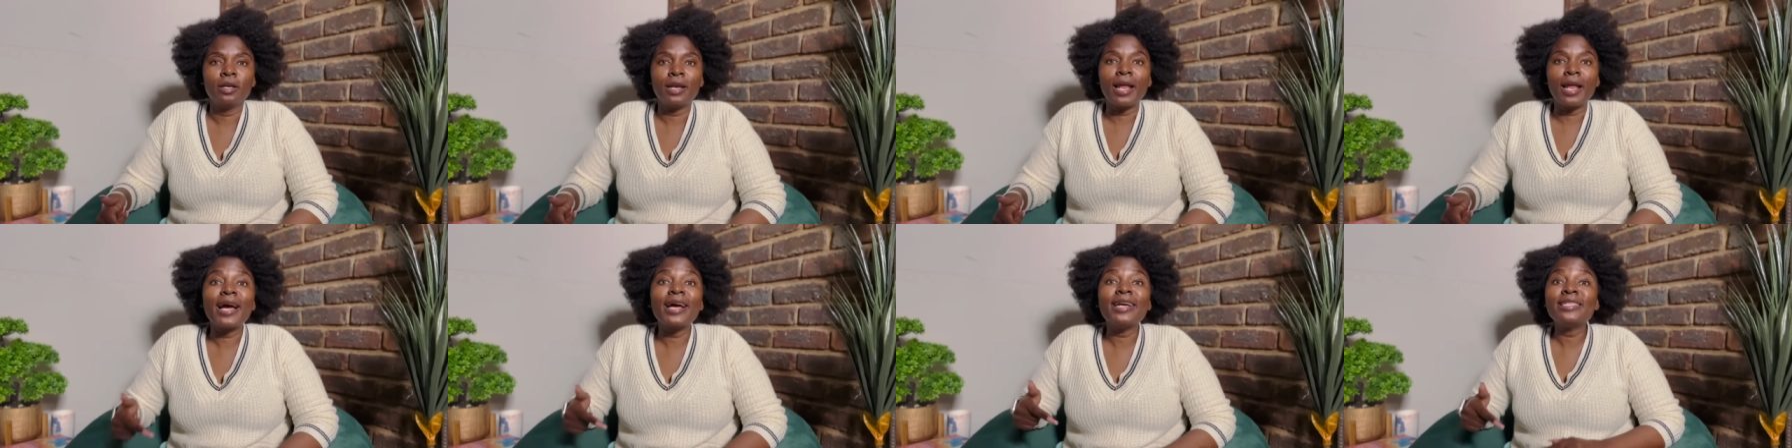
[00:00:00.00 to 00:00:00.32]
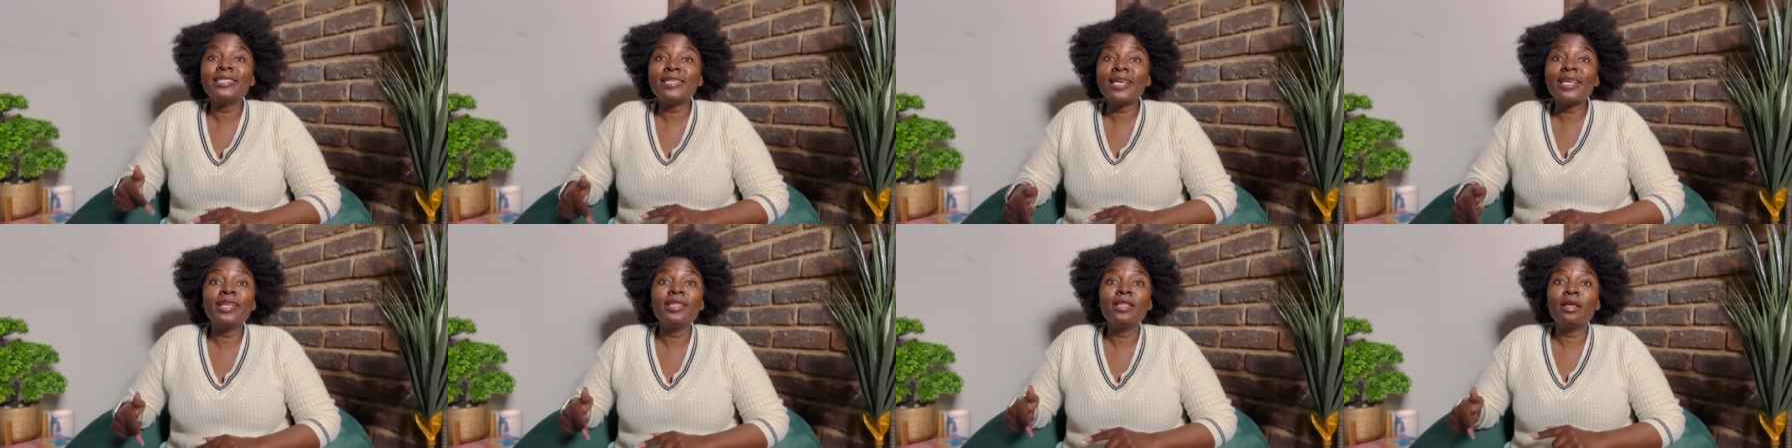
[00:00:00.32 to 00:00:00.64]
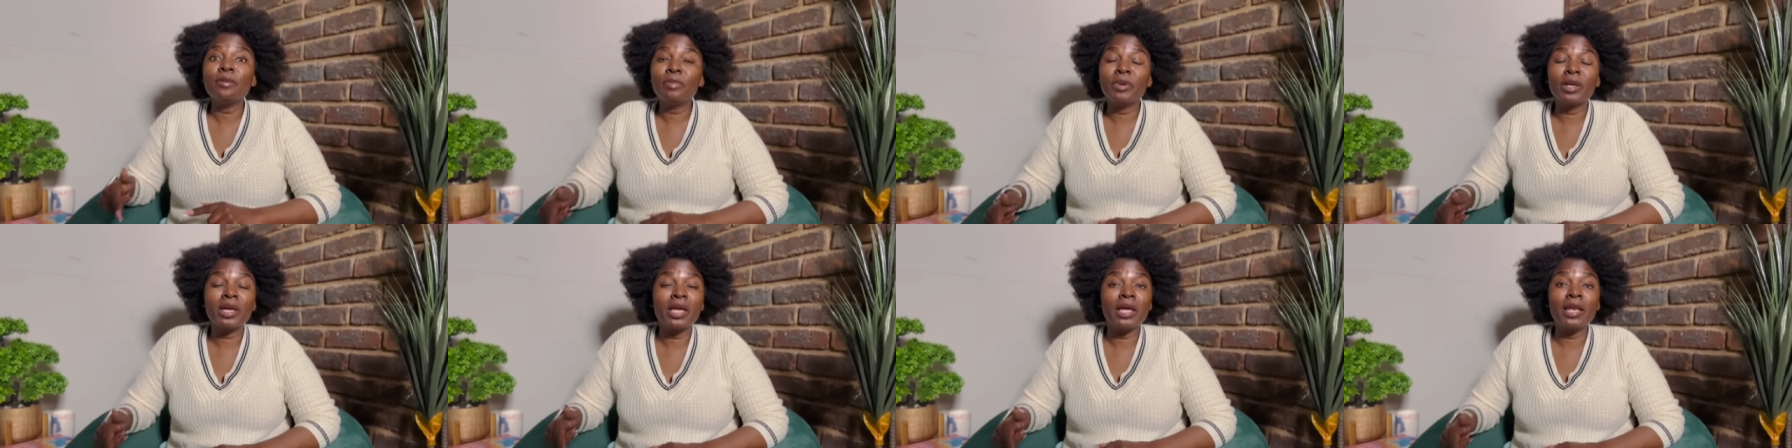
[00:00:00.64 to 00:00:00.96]
Like I said in the
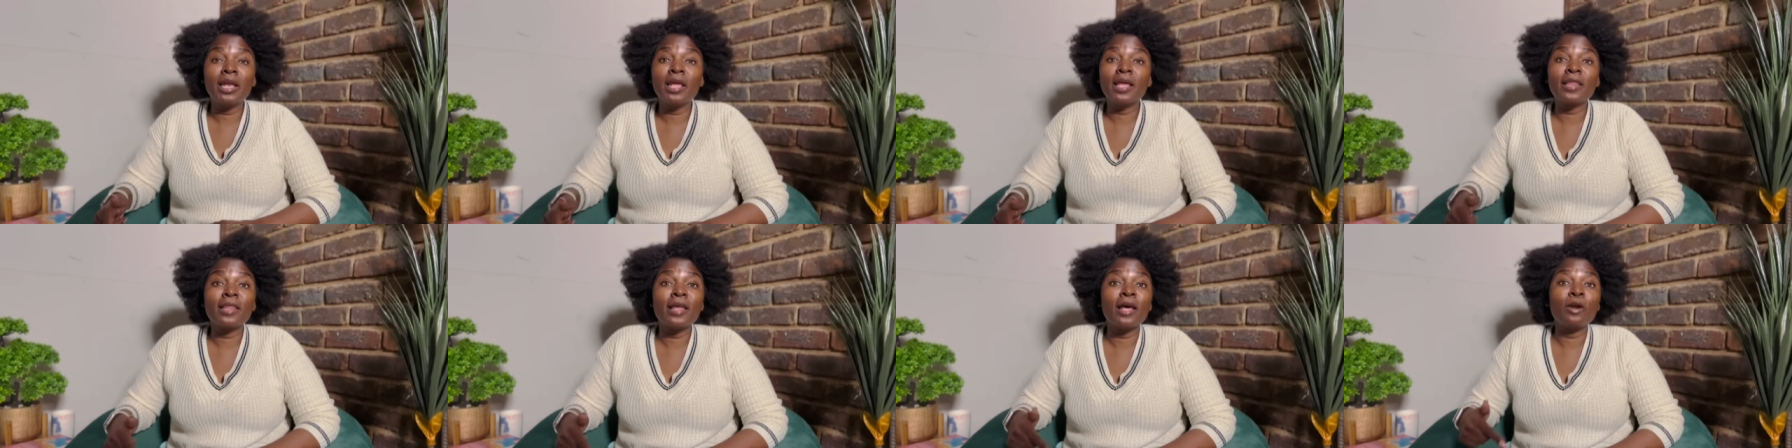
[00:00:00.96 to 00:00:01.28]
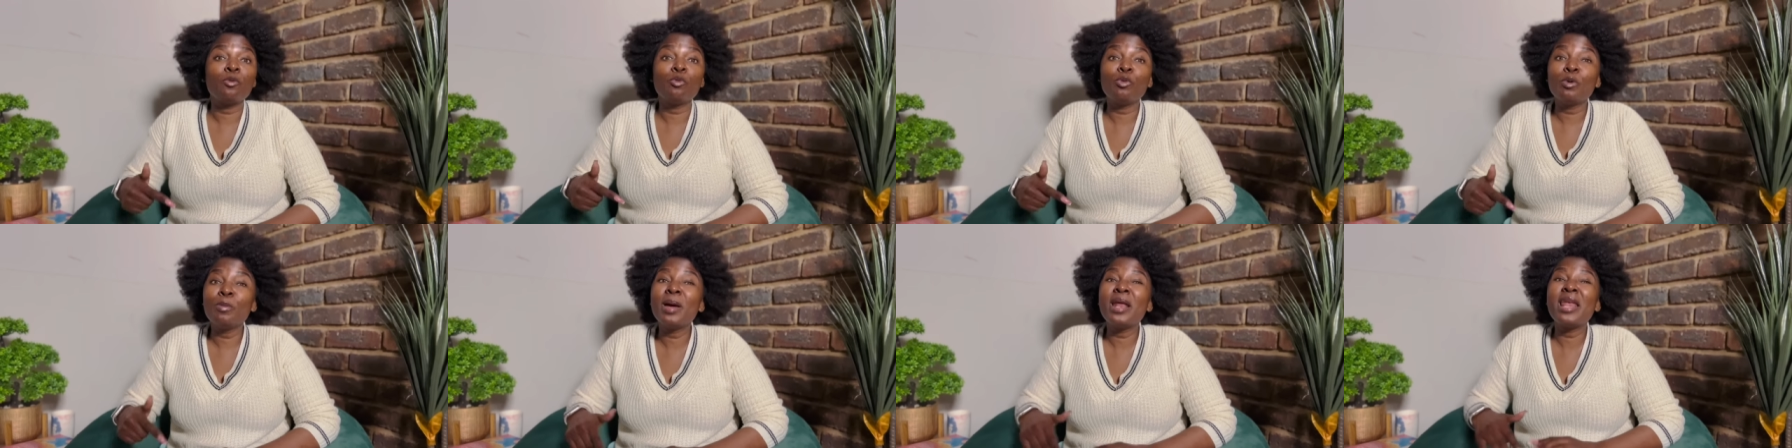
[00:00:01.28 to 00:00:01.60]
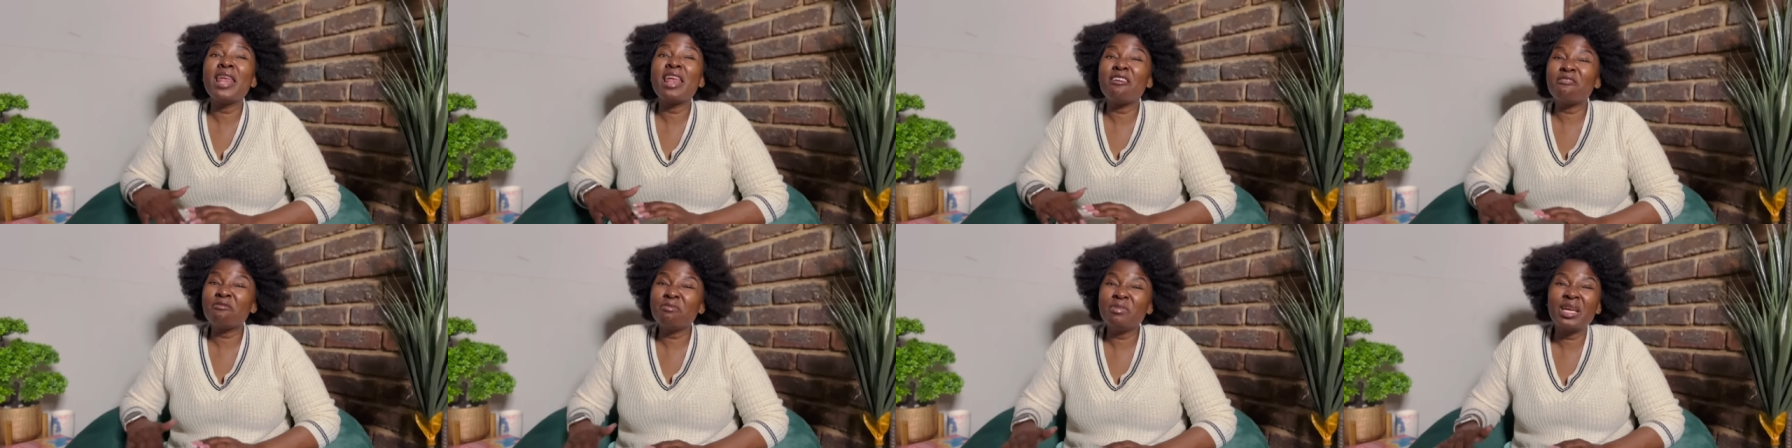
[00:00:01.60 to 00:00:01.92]
beginning, that women
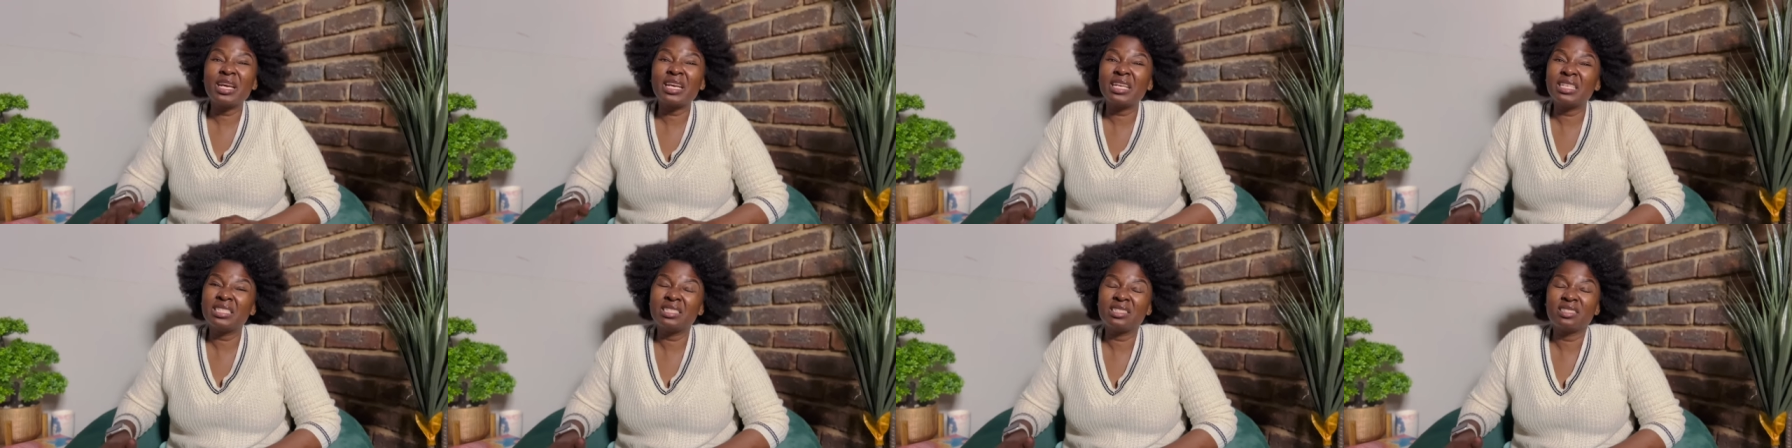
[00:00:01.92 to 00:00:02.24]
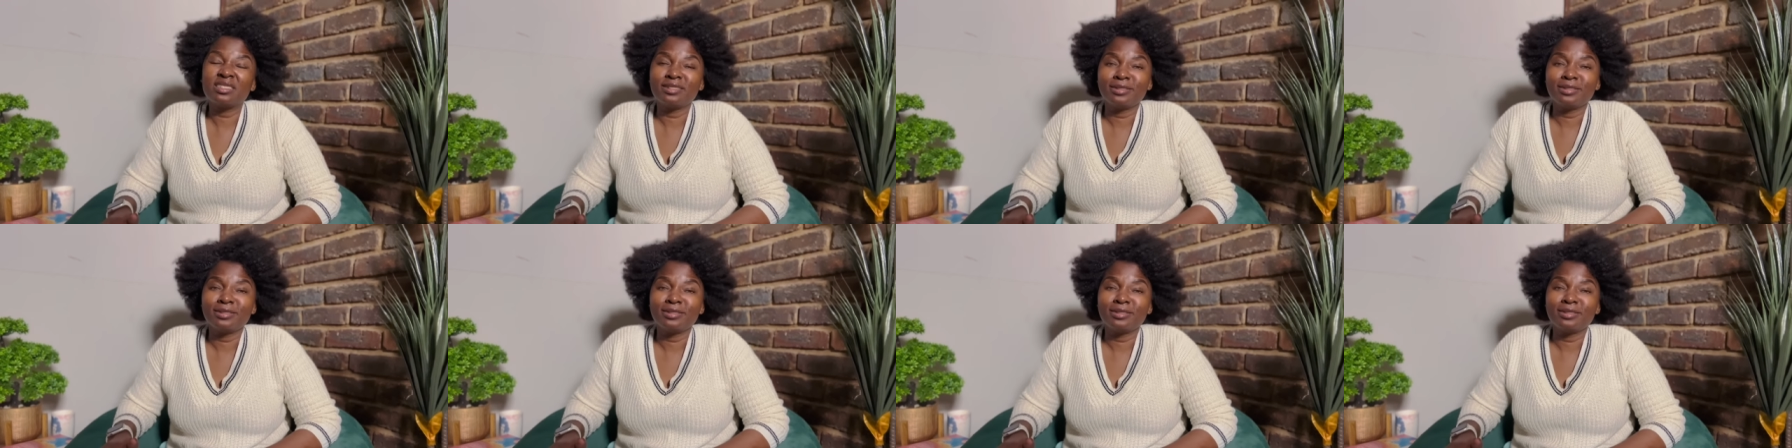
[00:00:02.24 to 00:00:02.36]
love marriage.